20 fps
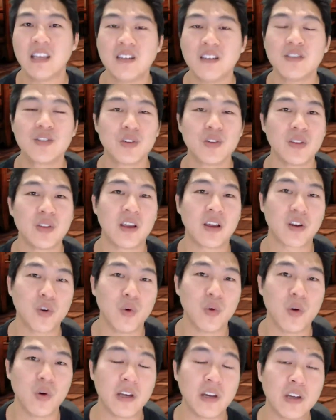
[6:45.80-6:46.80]
into that
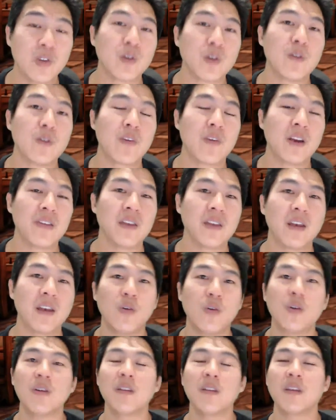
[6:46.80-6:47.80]
coin, and you can find that
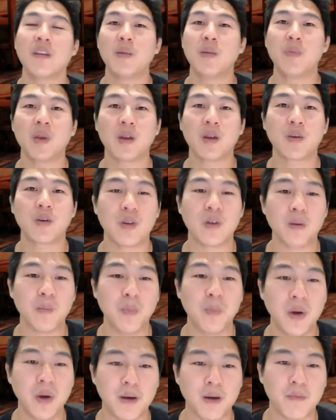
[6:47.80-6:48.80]
on the
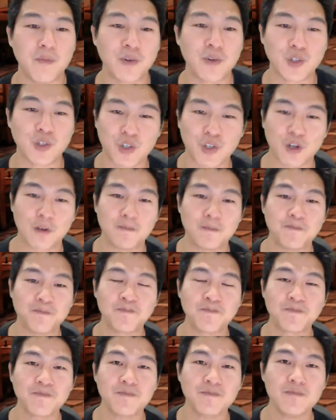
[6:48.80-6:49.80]
Bitcoin Pub for sure.
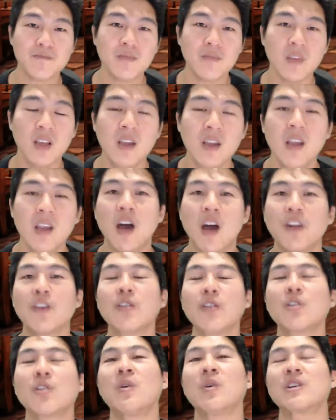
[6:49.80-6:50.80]

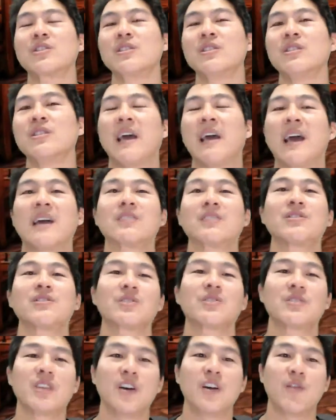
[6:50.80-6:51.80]
Another question to ask
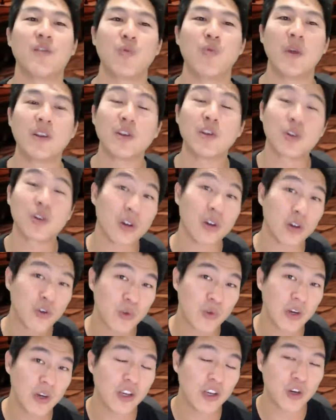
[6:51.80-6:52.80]
yourself when you're
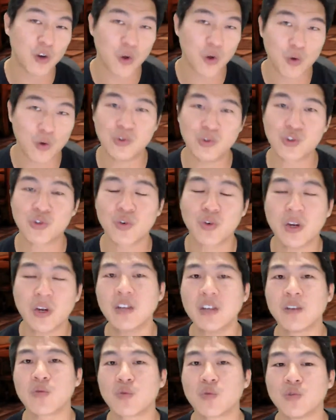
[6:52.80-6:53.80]
creating your own
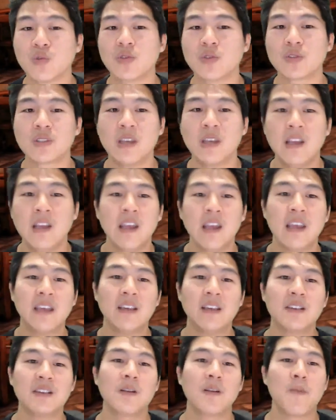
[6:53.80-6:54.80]
trading rules
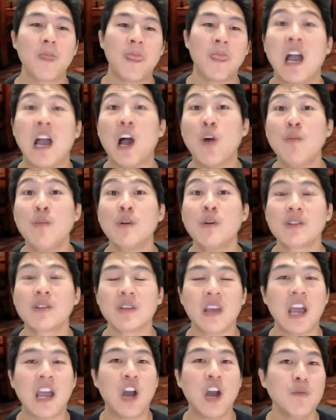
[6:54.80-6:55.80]
is how
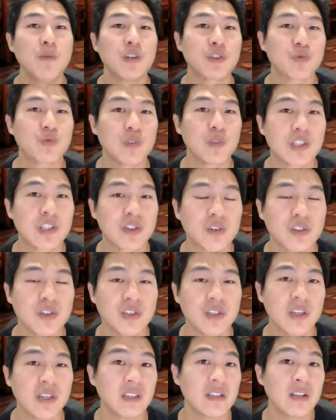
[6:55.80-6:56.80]
much
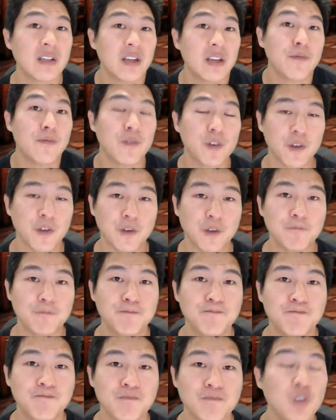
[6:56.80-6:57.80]
research is enough for you?
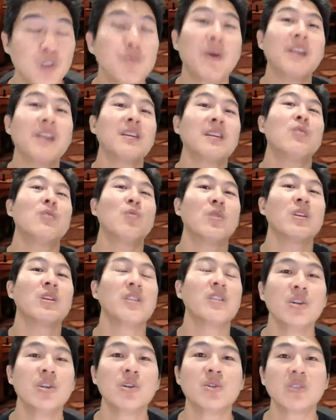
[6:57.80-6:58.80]
You might not want
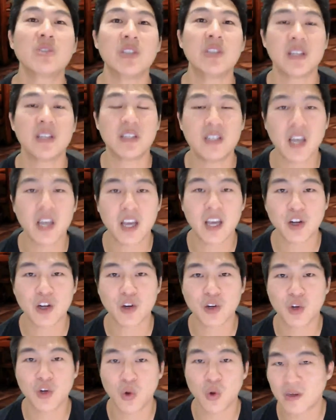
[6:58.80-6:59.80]
to use the
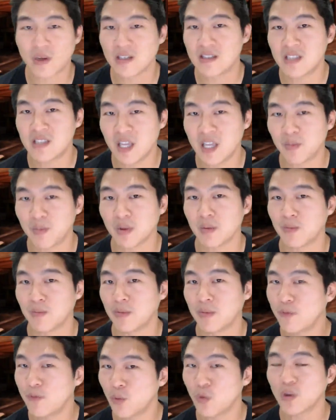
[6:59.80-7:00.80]
entire coin template
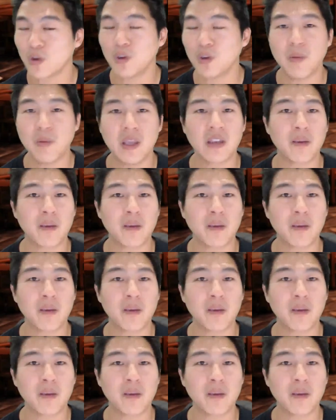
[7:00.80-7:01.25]
before you